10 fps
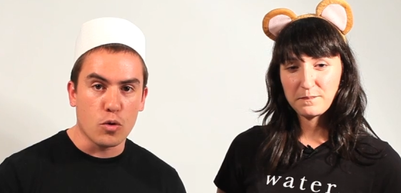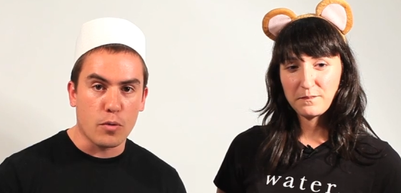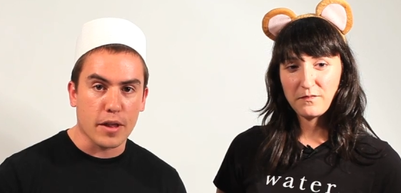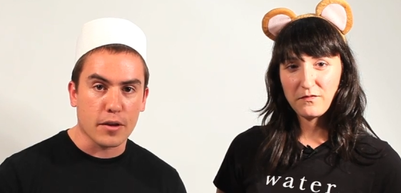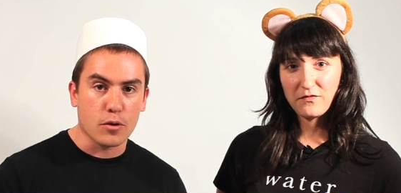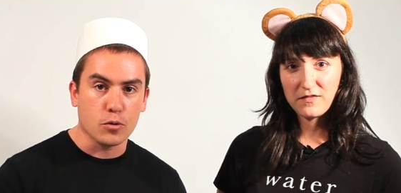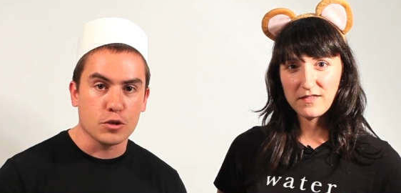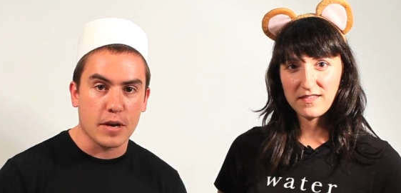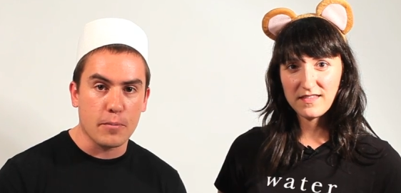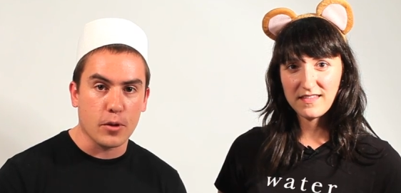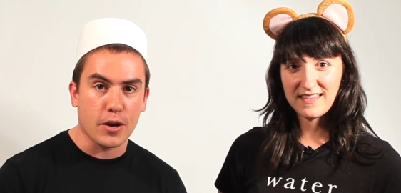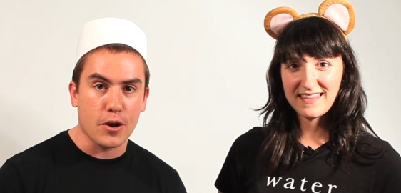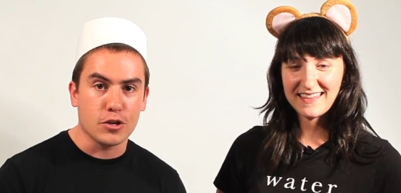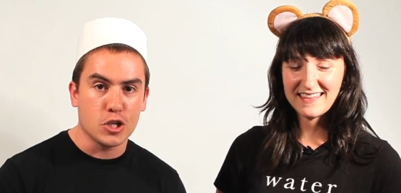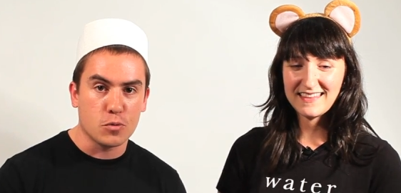Speaker 1: were one of the coolest people I know
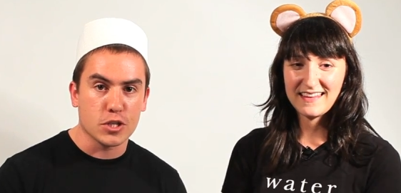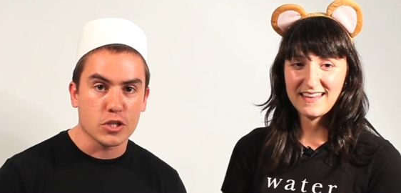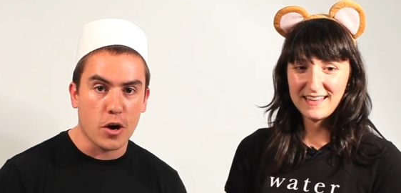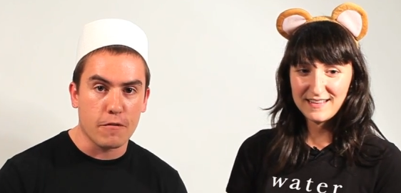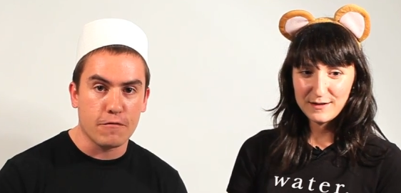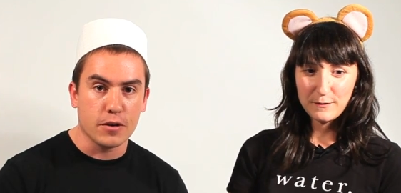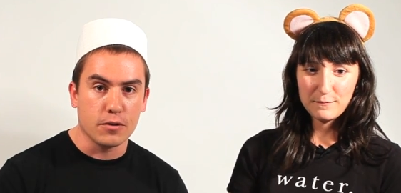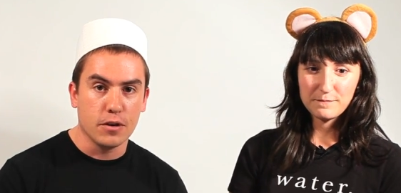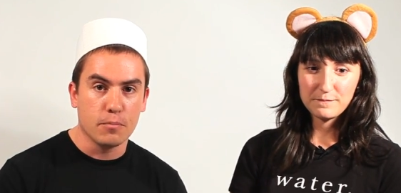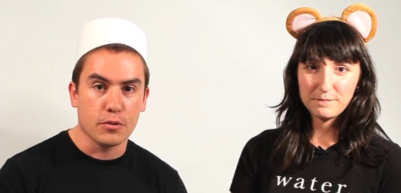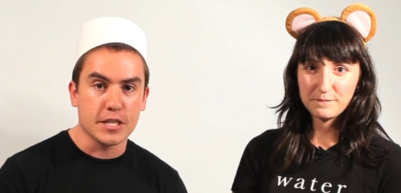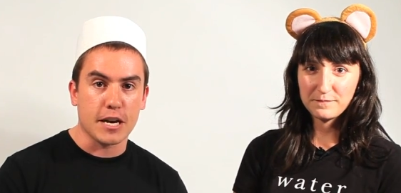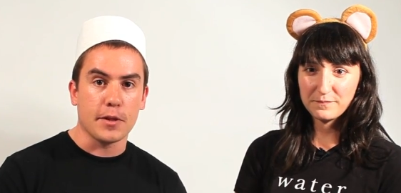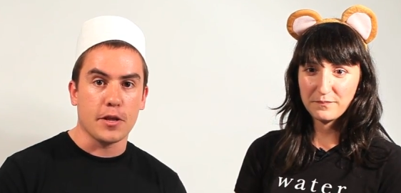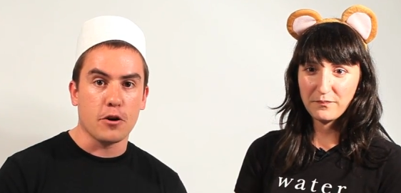because you were on Seinfeld. Please
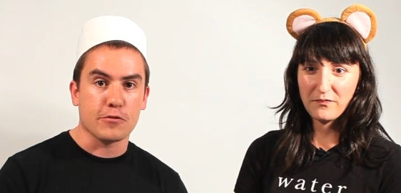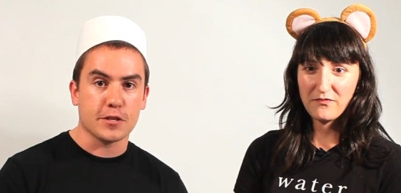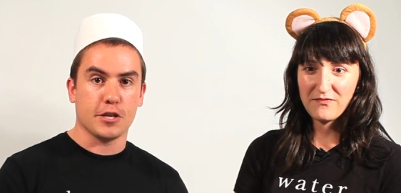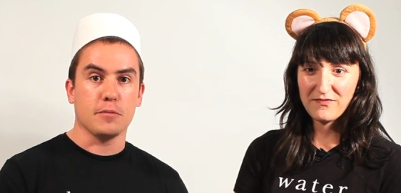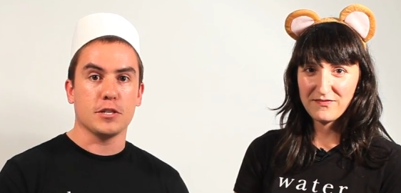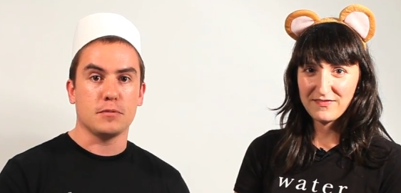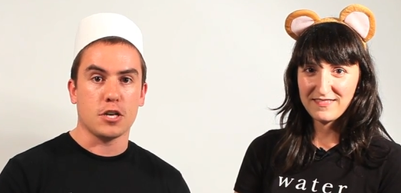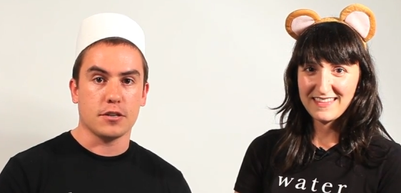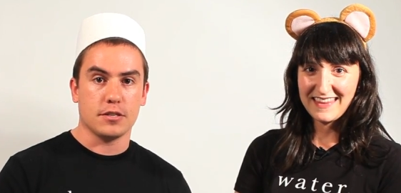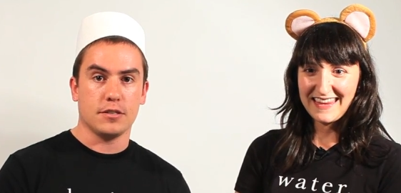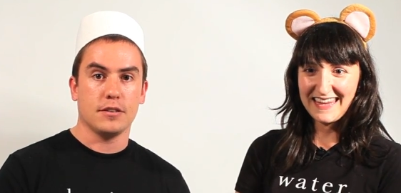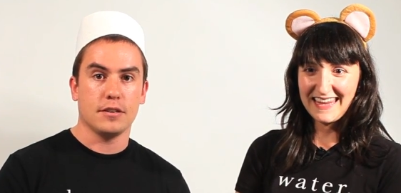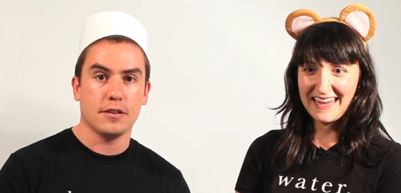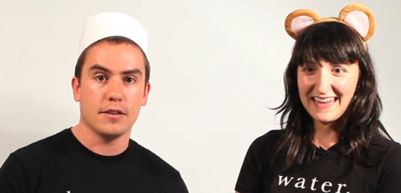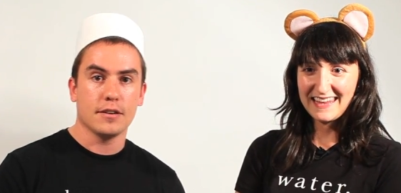come in the office and tell me some jokes.
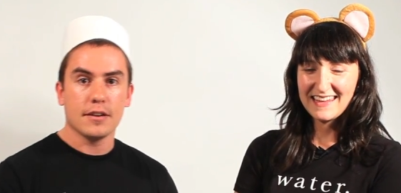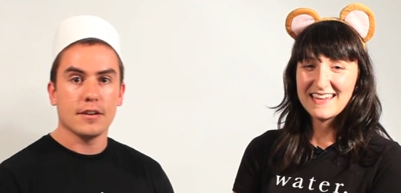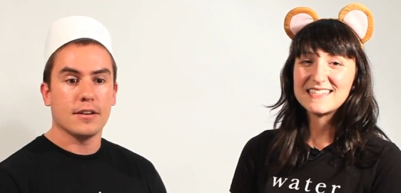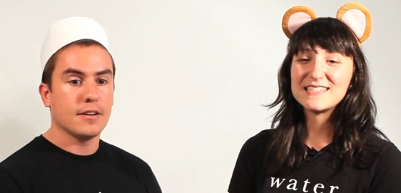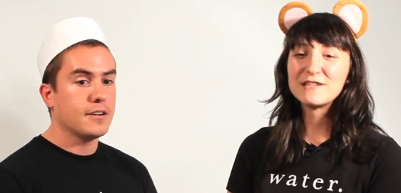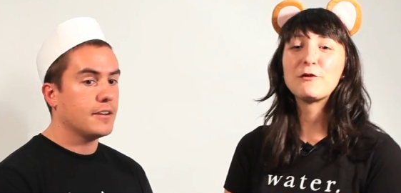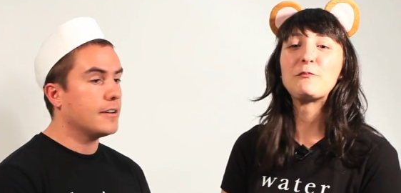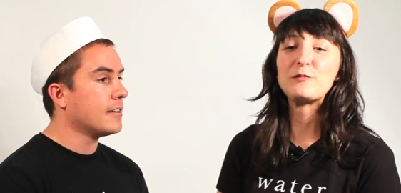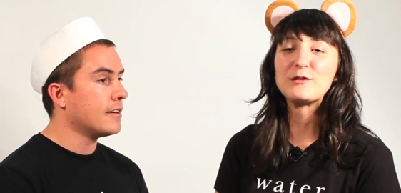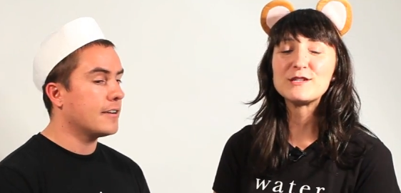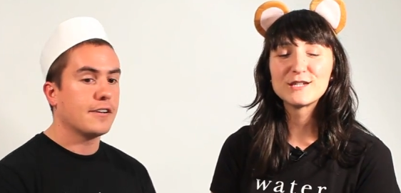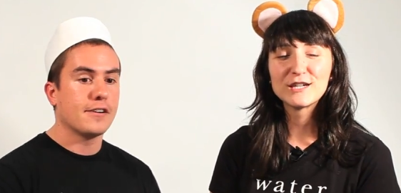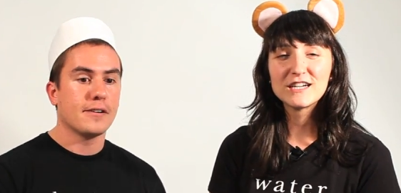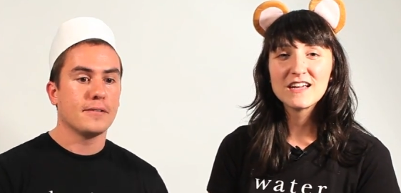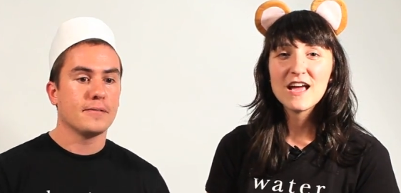
Speaker 2: Stephen
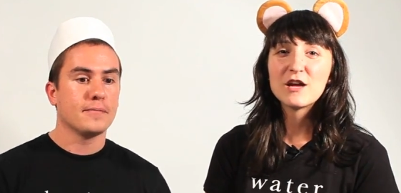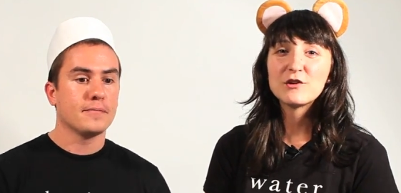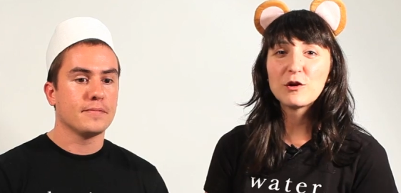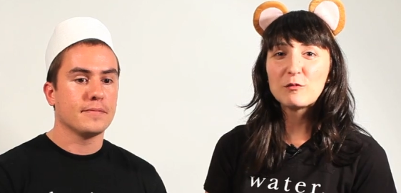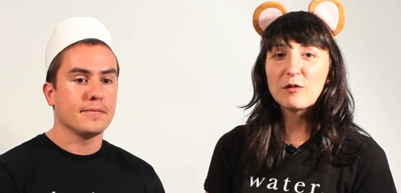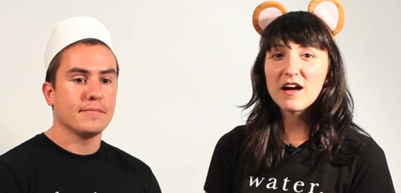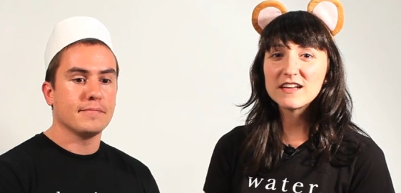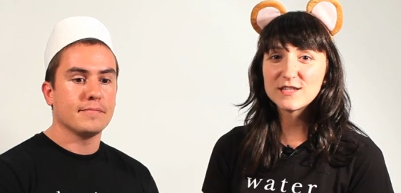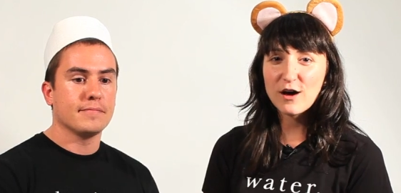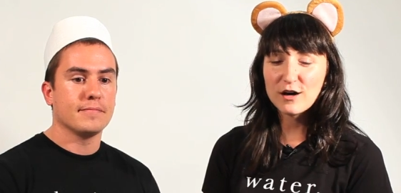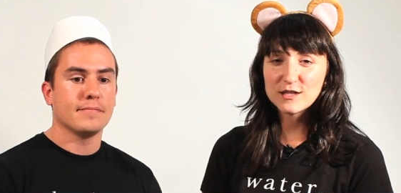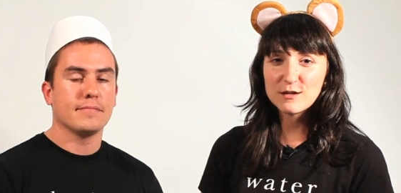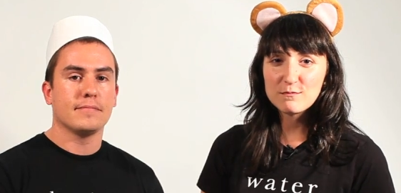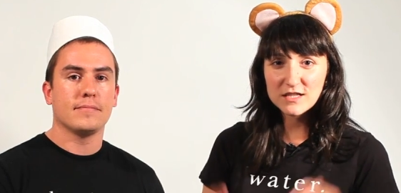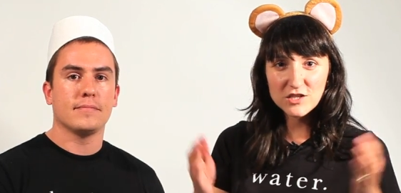Brewster, your blog is
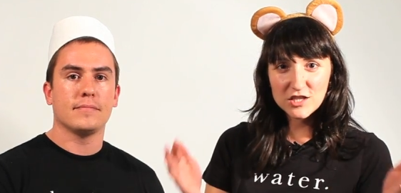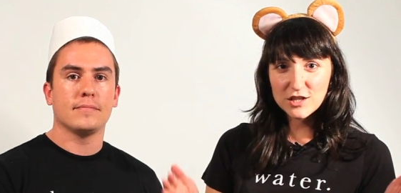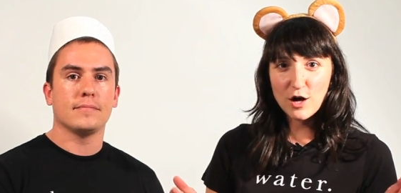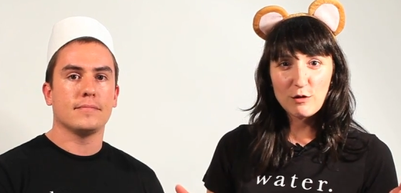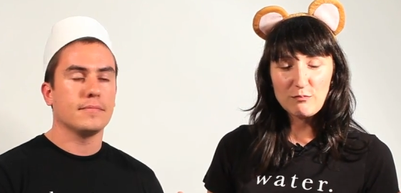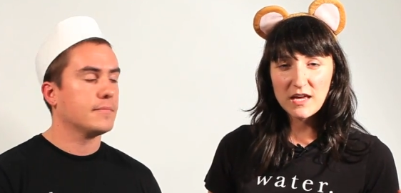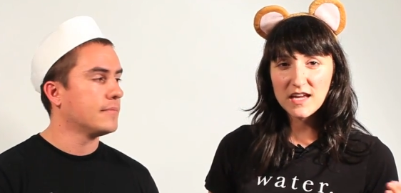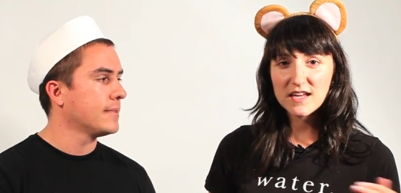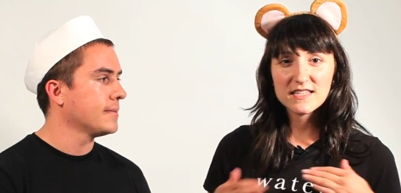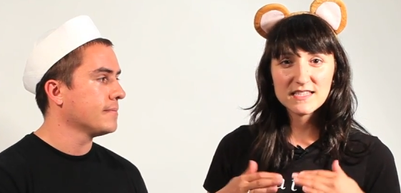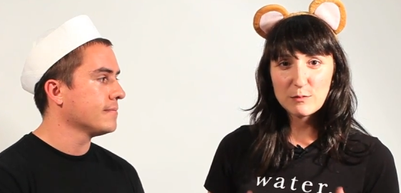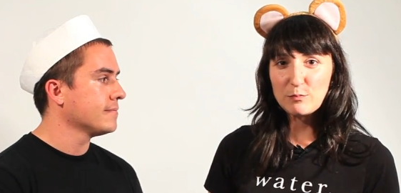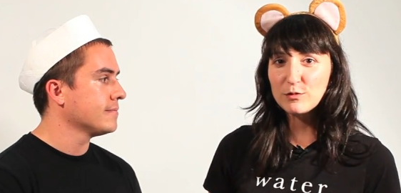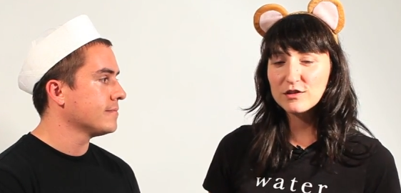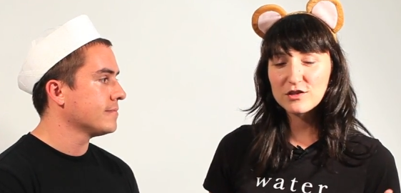awesome. It's just called Me. It's
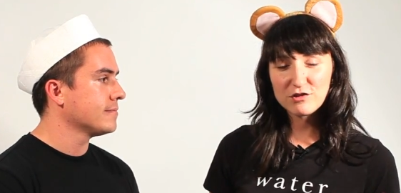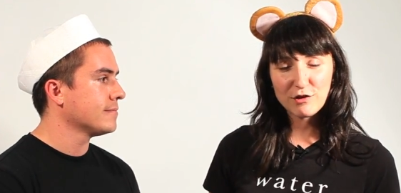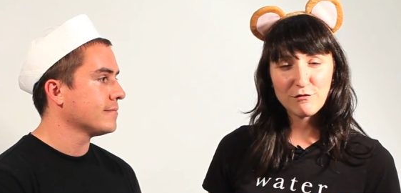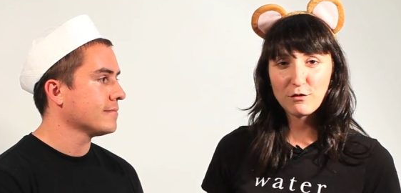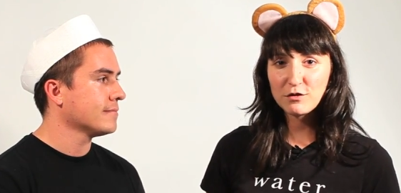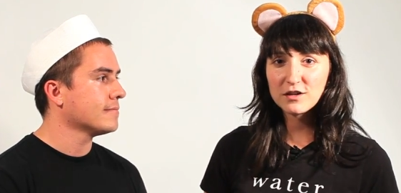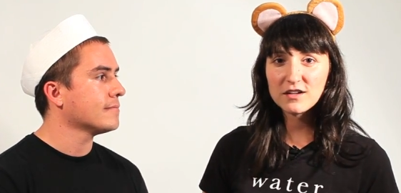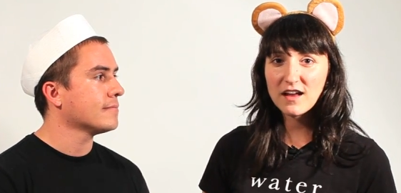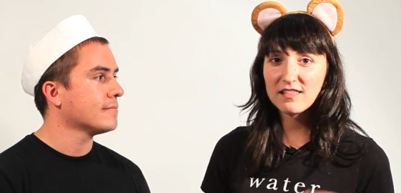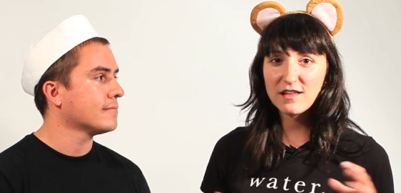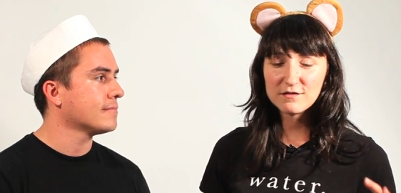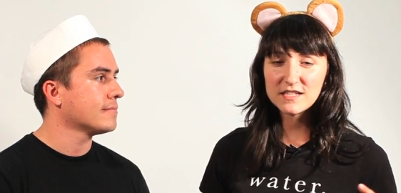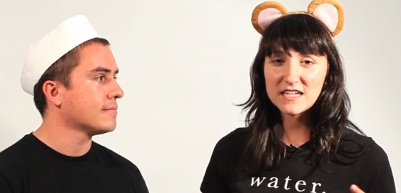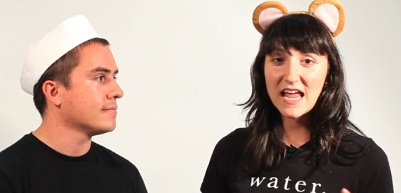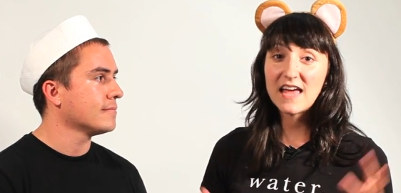simple, it's straightforward. I loved
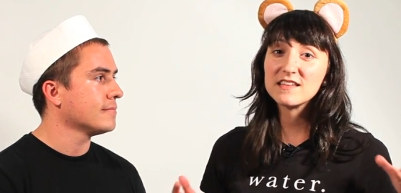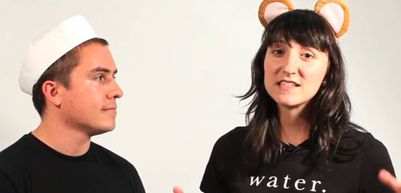it, and the